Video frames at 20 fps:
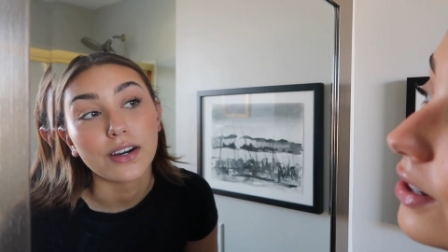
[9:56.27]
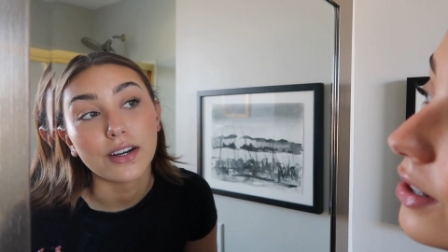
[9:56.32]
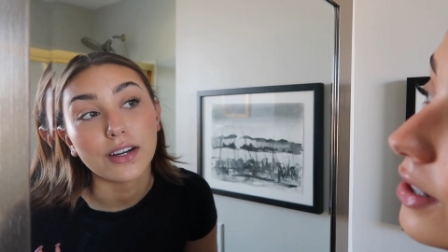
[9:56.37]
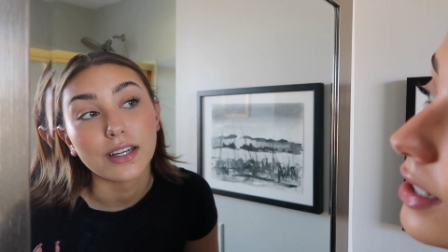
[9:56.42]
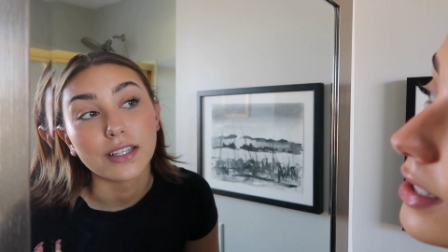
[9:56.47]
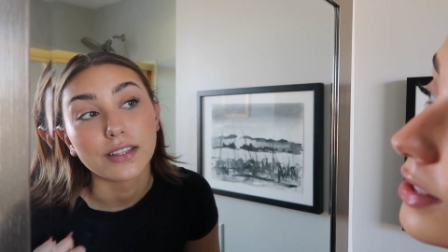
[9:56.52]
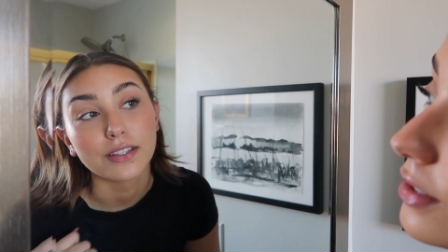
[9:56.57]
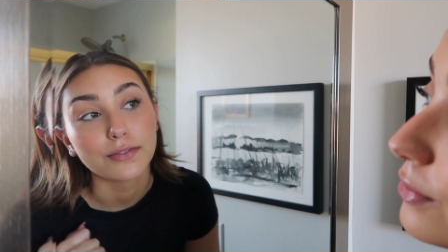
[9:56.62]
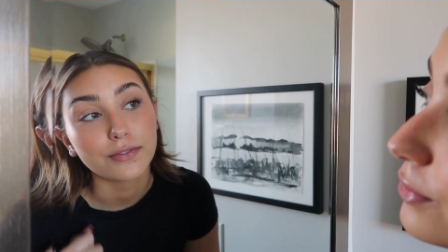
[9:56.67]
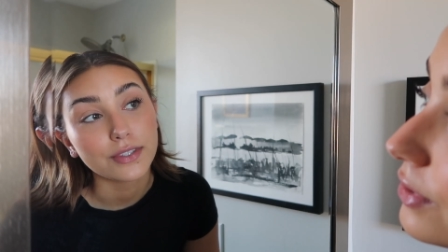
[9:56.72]

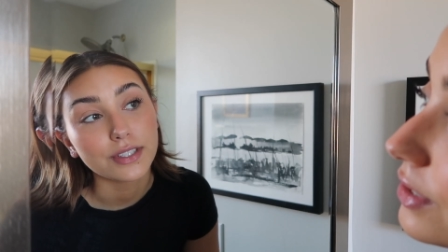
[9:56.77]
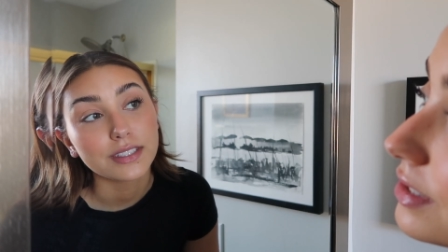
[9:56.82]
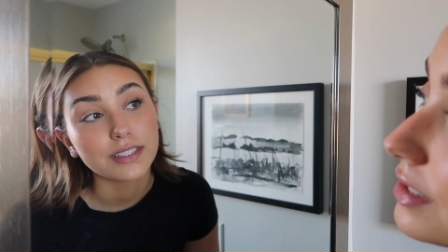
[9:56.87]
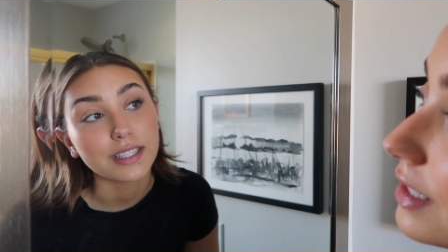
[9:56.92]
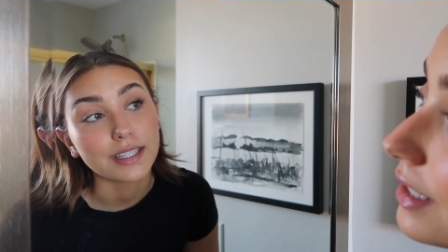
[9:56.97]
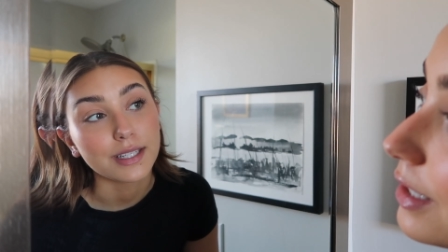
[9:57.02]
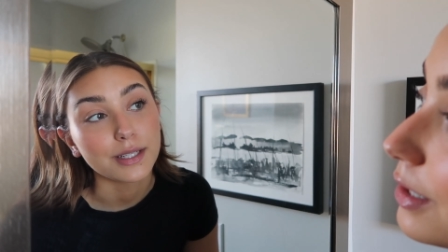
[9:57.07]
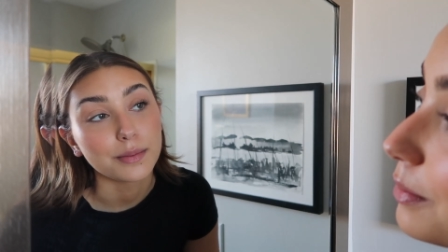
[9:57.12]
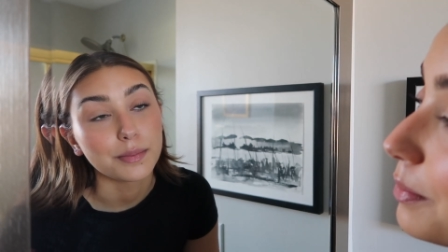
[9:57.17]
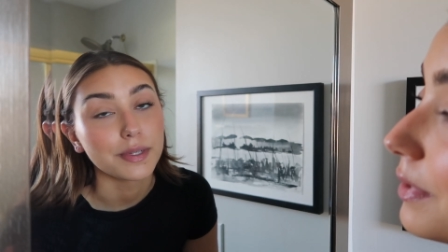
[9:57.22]
on the first
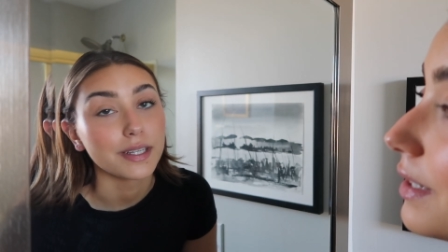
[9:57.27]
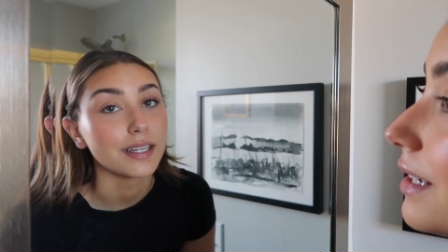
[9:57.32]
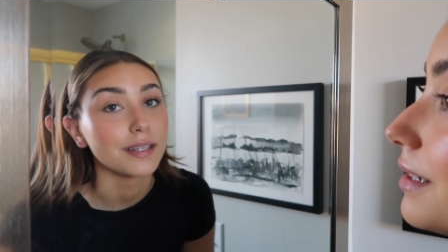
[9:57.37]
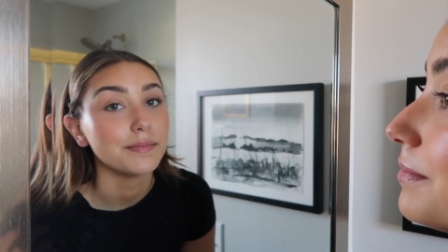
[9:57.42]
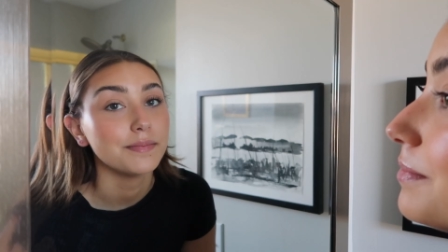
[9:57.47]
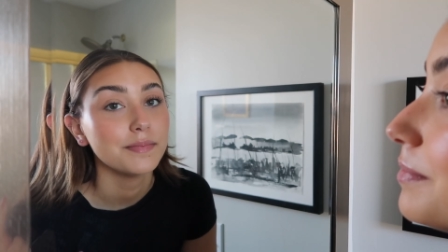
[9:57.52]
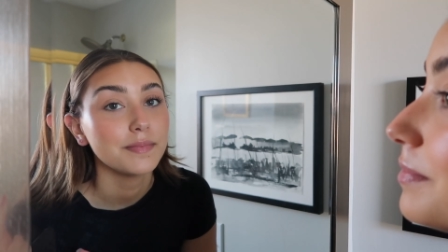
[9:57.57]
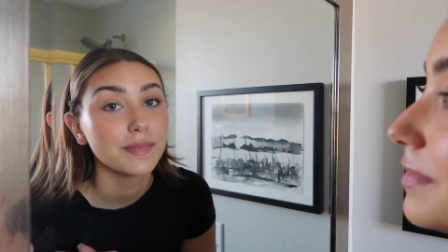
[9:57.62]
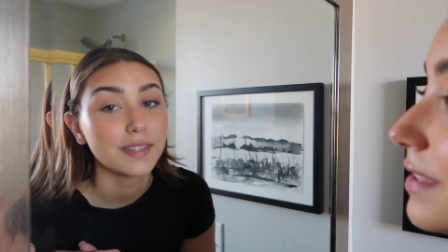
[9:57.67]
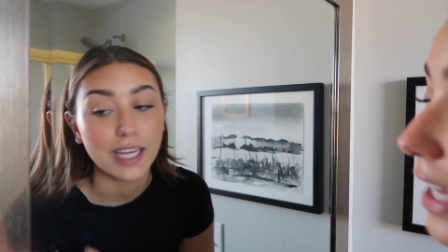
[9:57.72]
layer,
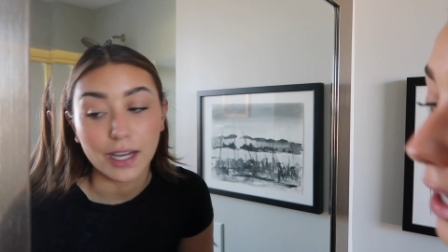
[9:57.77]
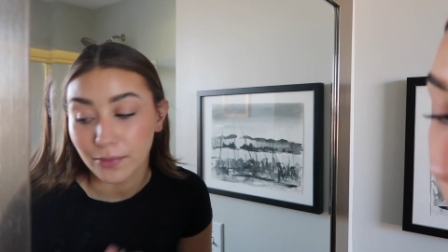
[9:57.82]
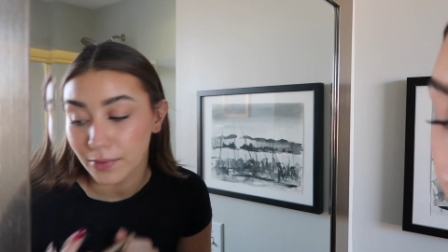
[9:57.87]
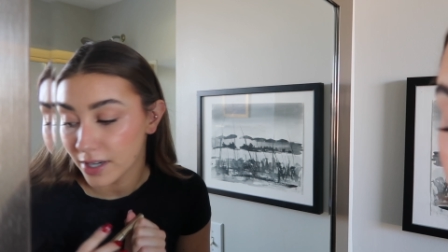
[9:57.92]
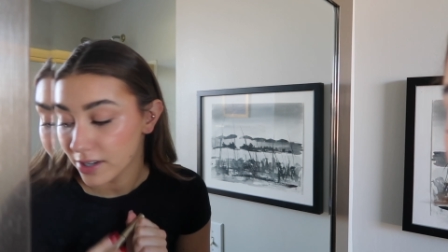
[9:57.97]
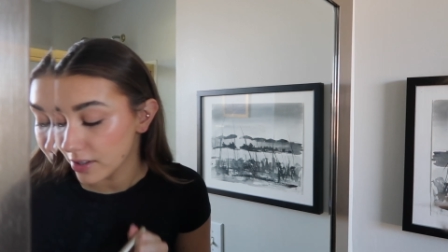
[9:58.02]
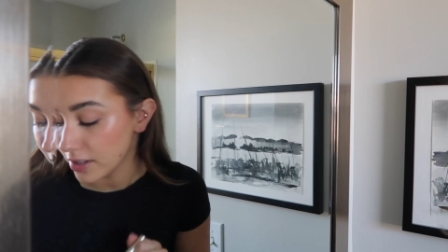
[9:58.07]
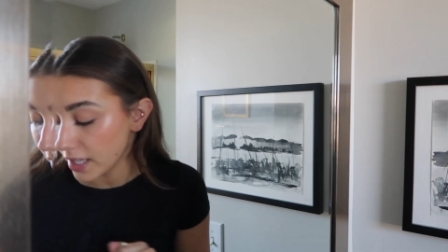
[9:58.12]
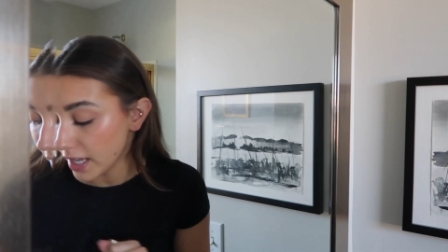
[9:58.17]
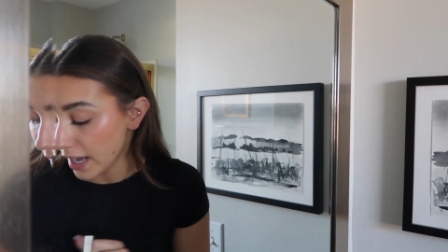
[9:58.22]
but that
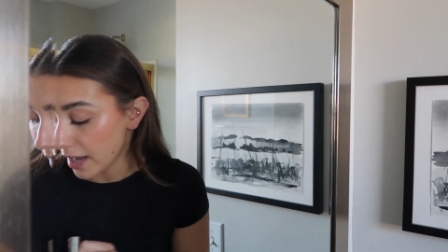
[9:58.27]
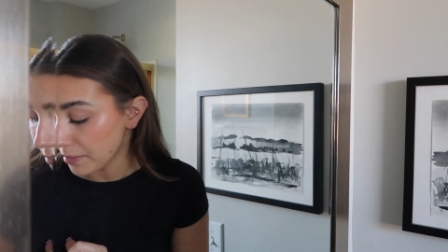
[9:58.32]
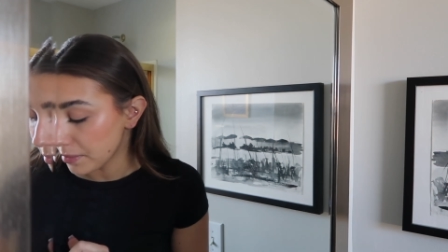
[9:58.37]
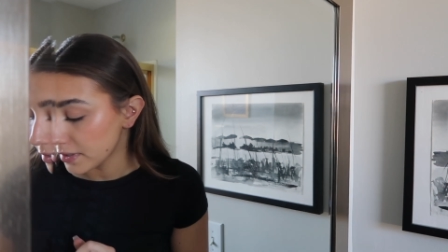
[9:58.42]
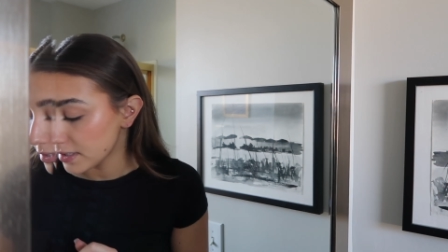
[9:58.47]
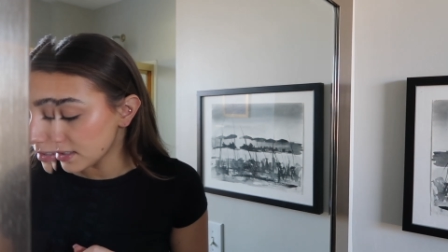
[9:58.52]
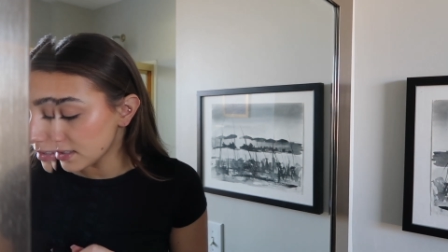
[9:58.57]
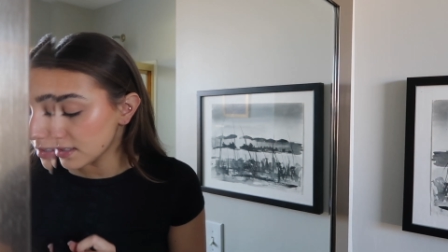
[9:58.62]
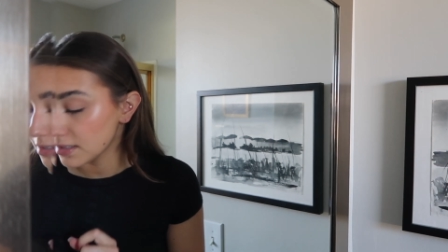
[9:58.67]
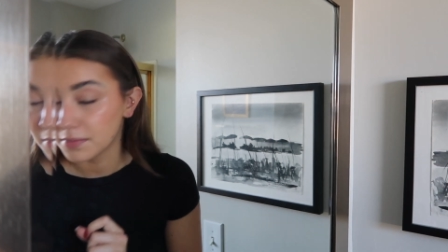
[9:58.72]
rarely
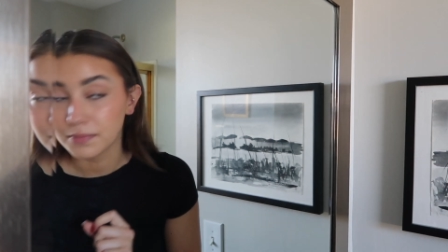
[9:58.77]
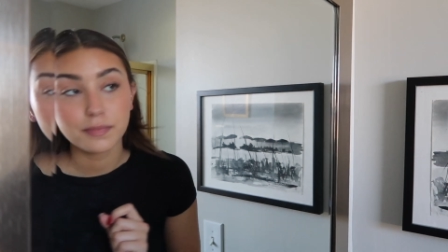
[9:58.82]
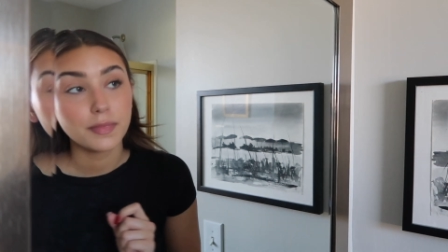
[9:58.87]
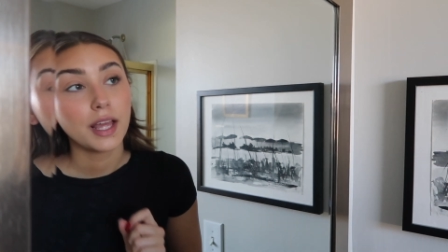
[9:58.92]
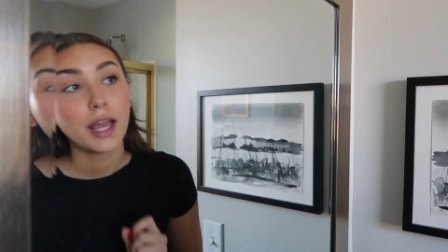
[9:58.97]
happens.